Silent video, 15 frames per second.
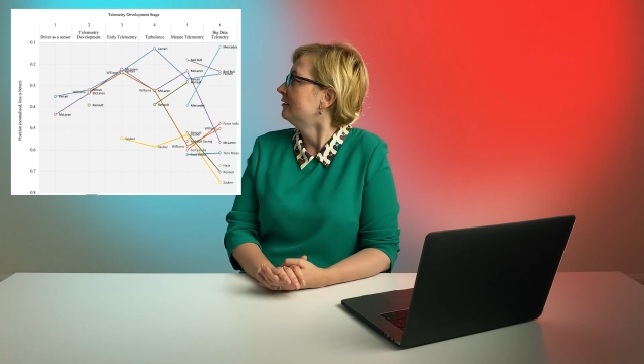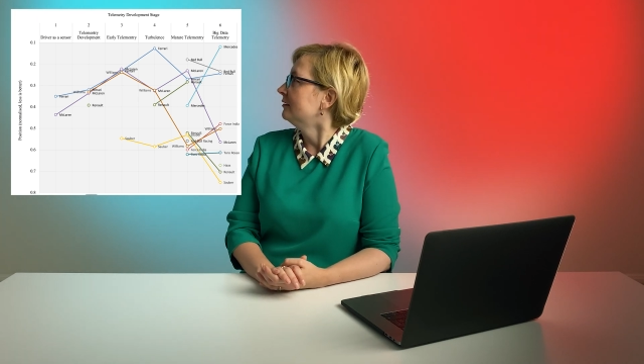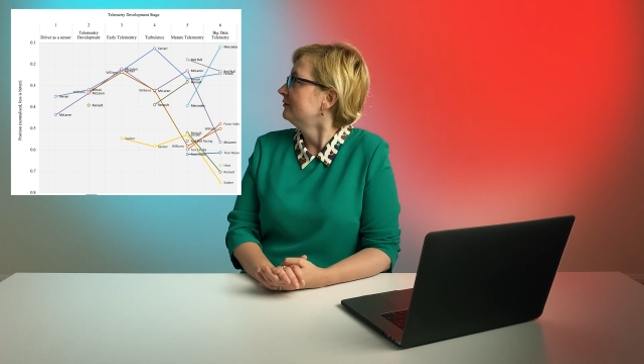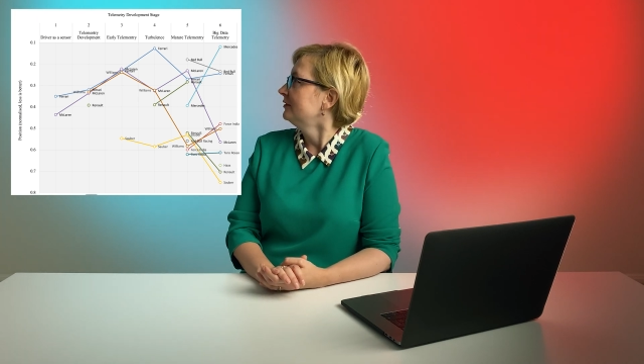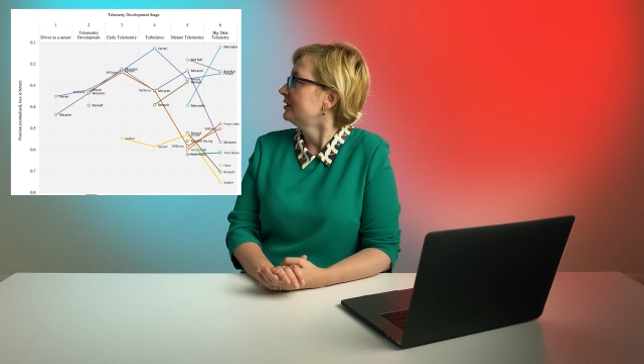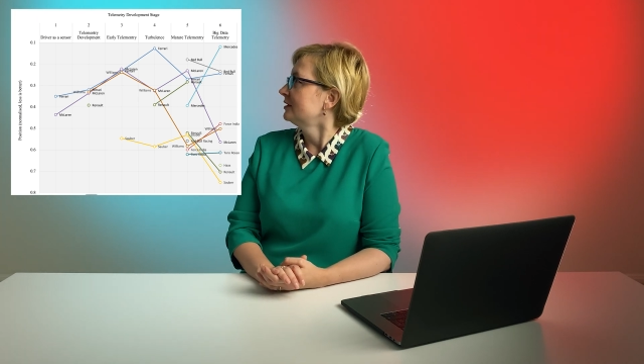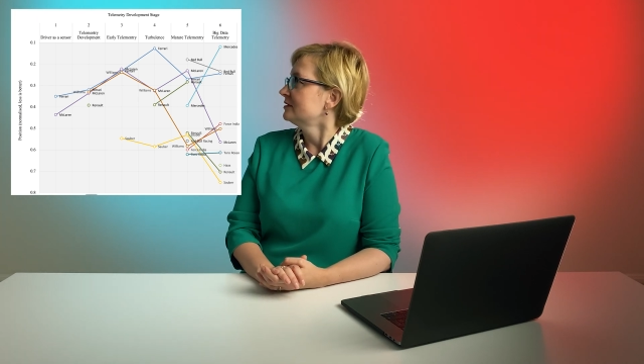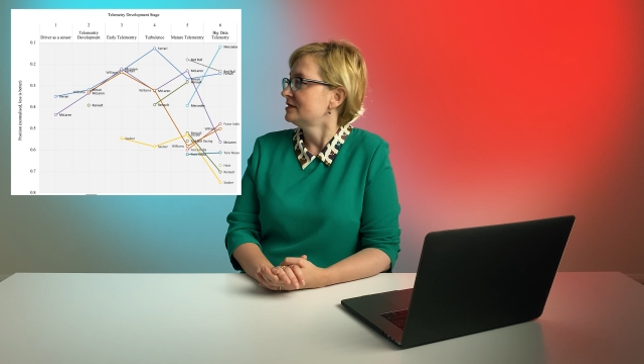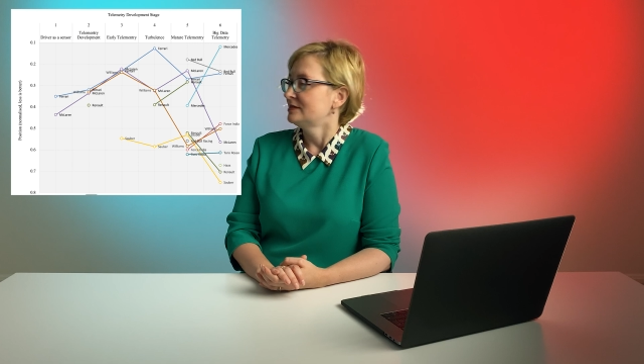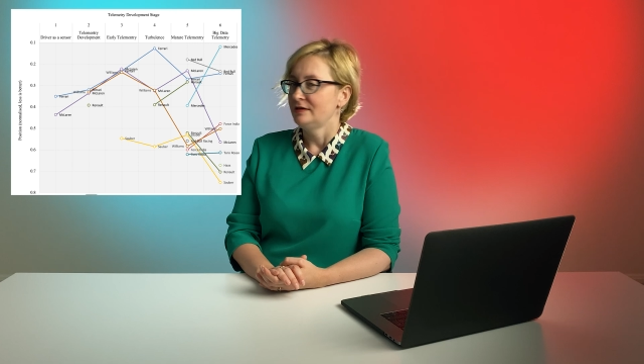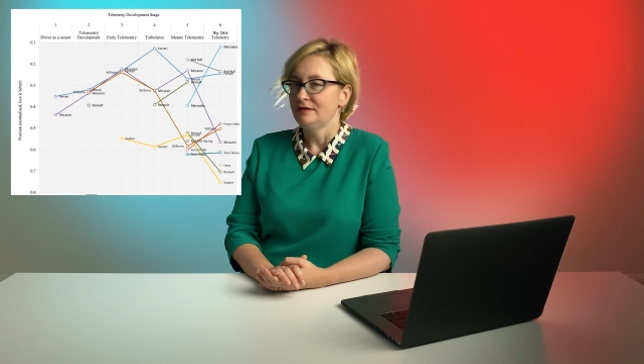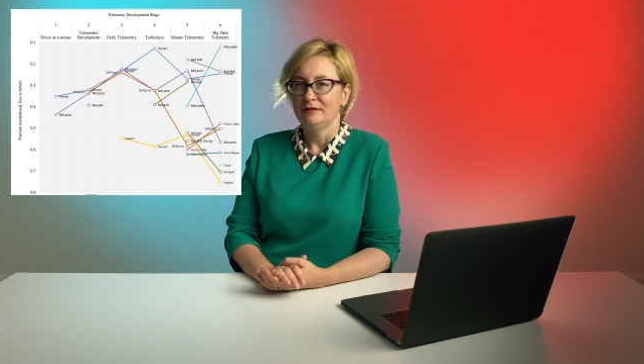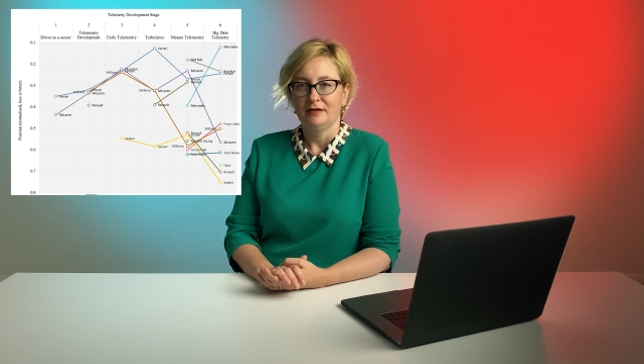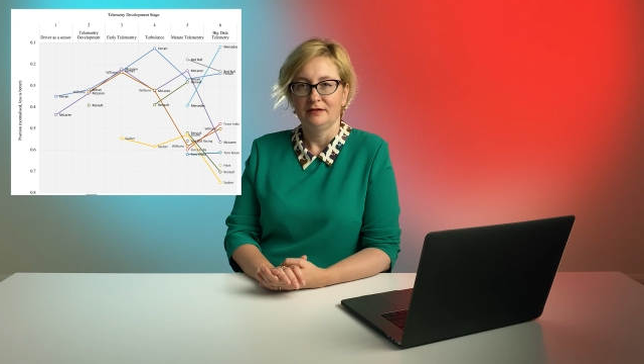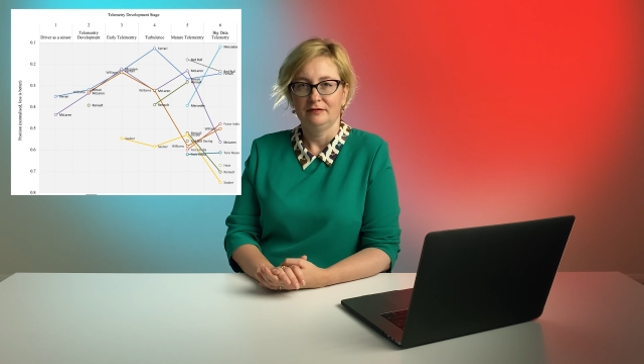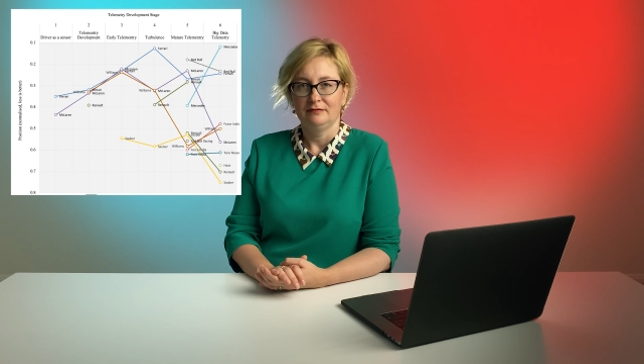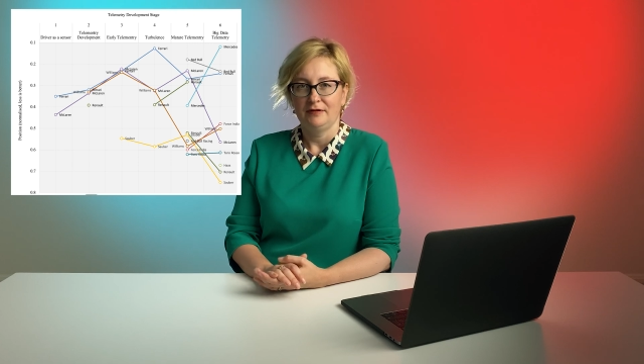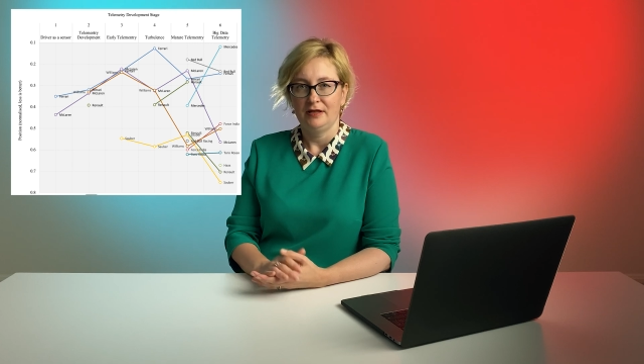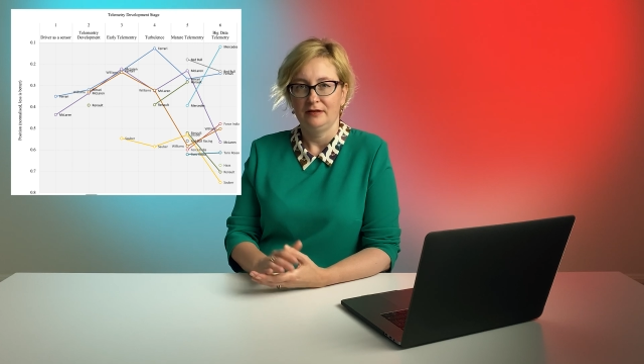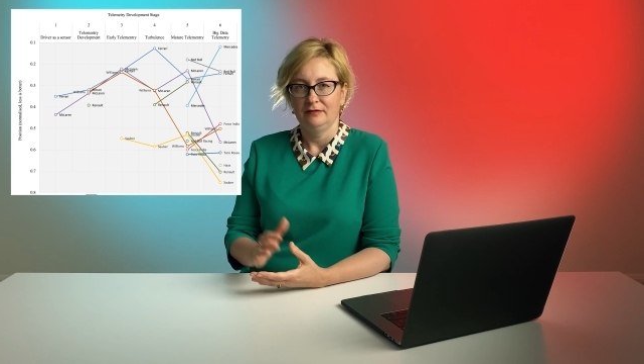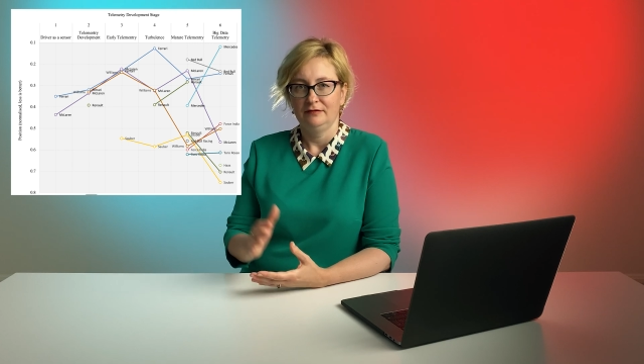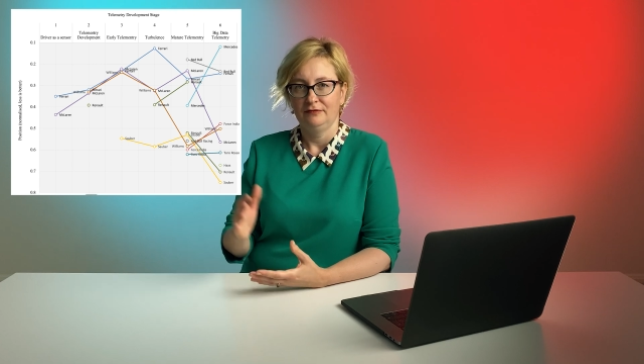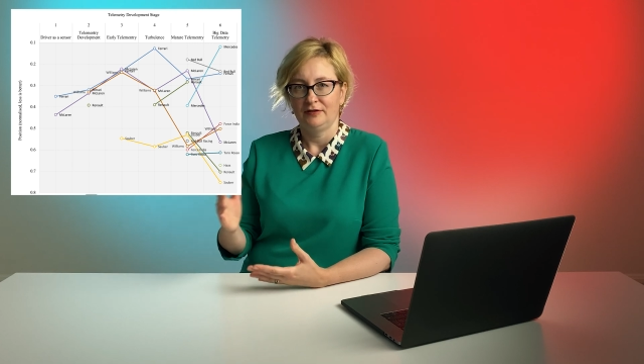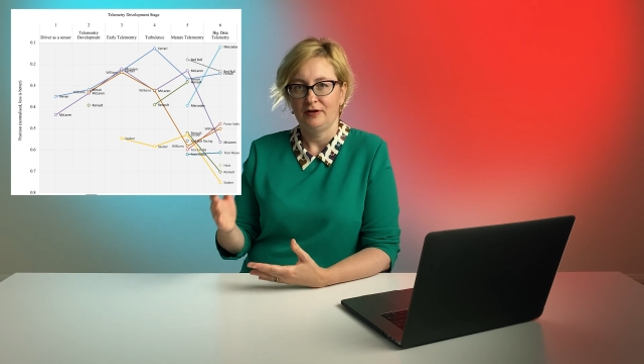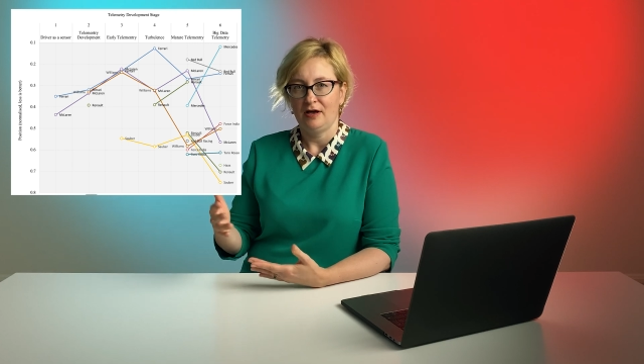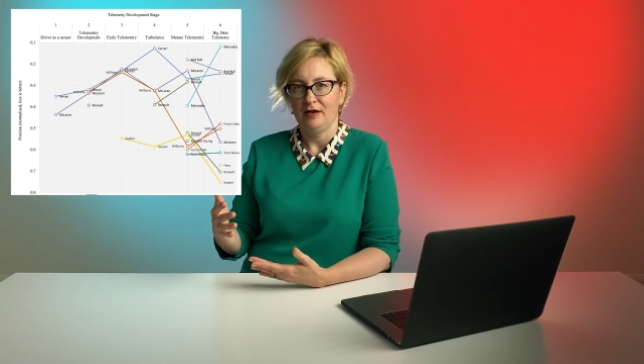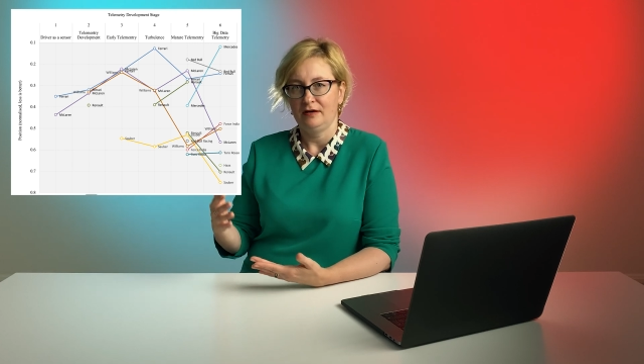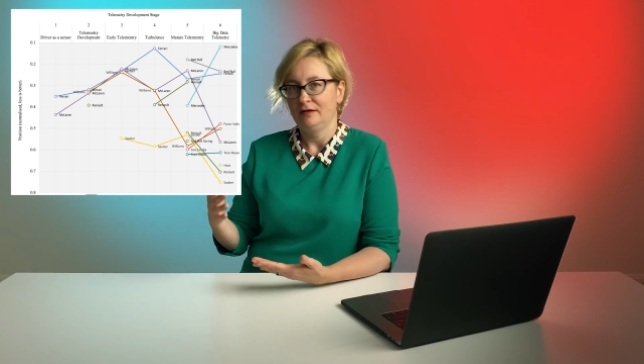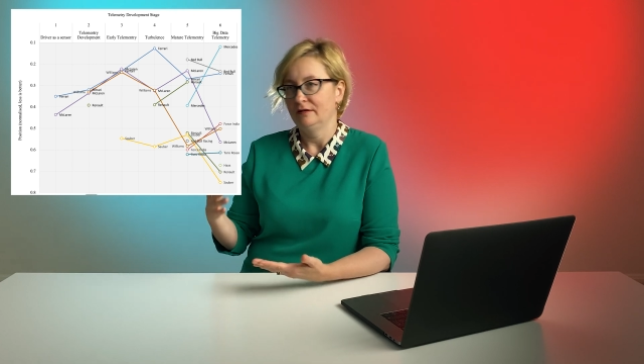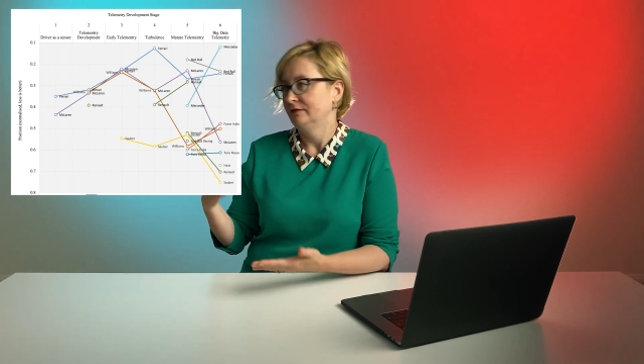we can see that while
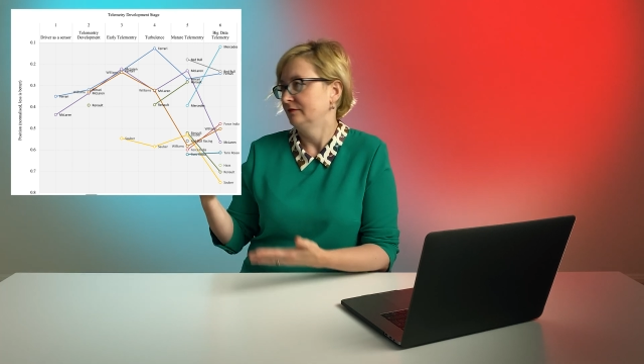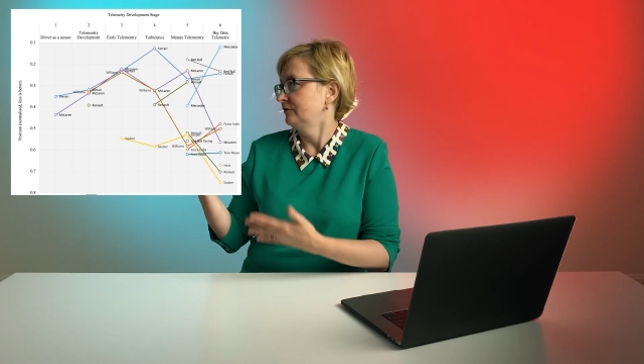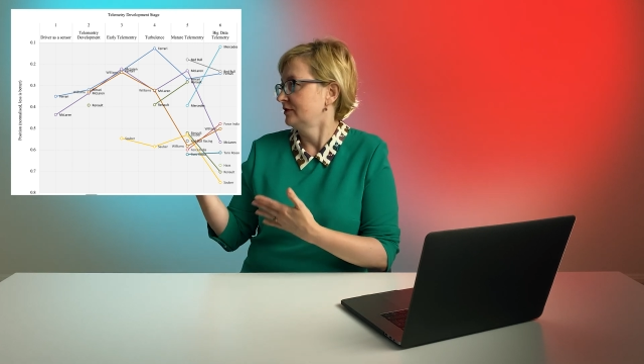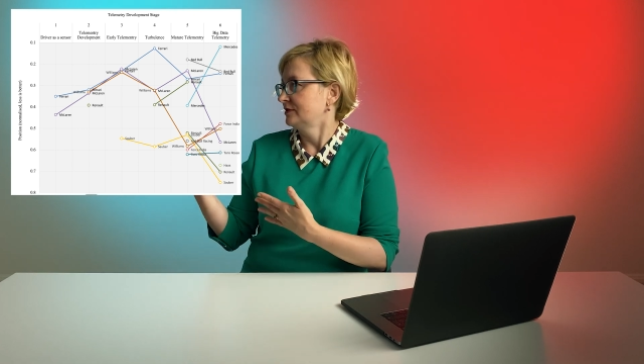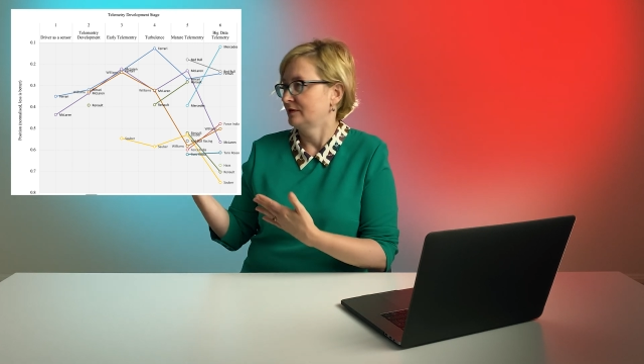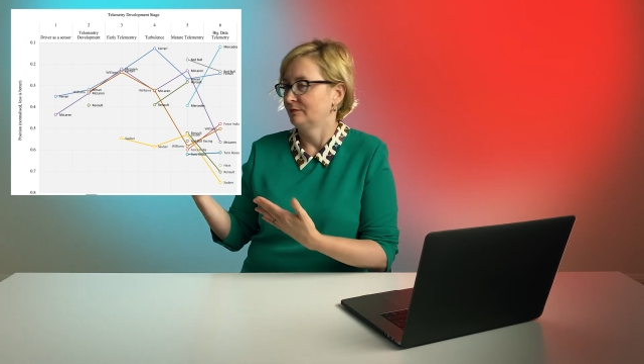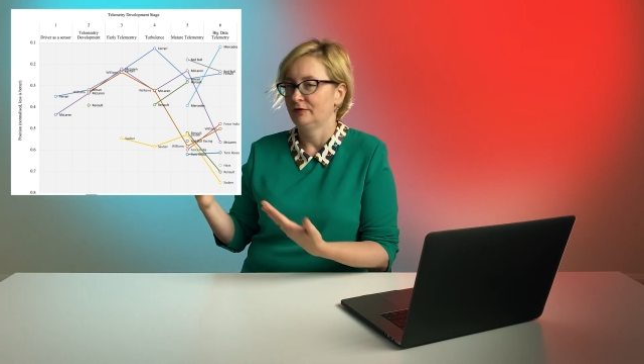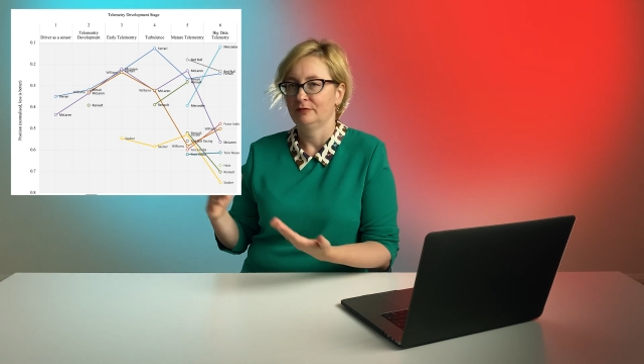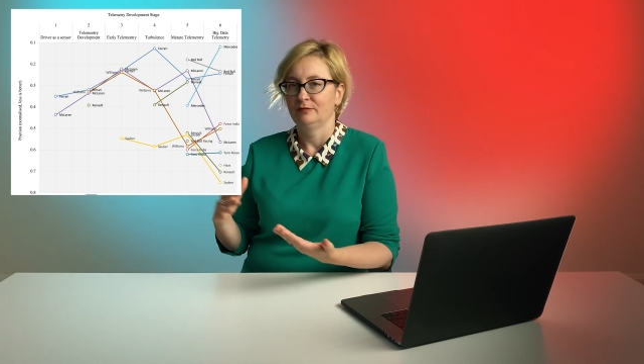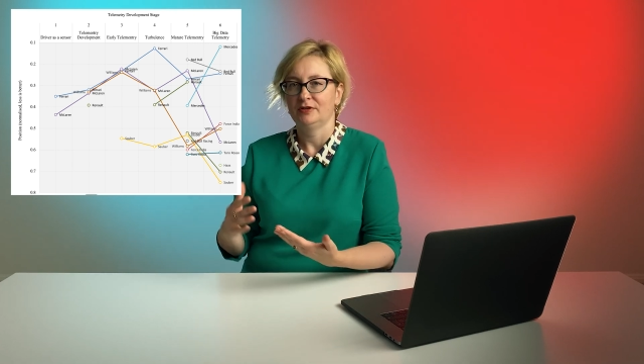Ferrari and, for example,